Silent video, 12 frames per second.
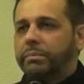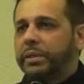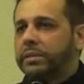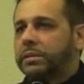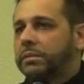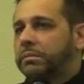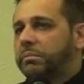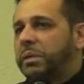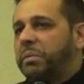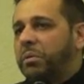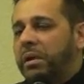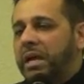But
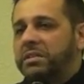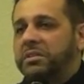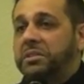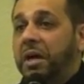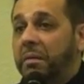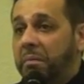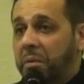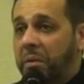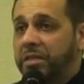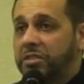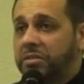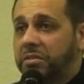people would ask dumb
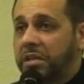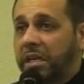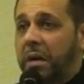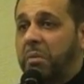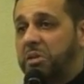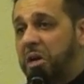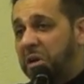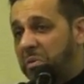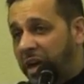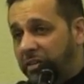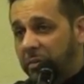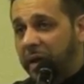questions, like how much hair
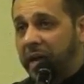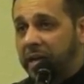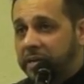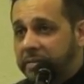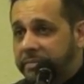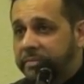do I have on my head?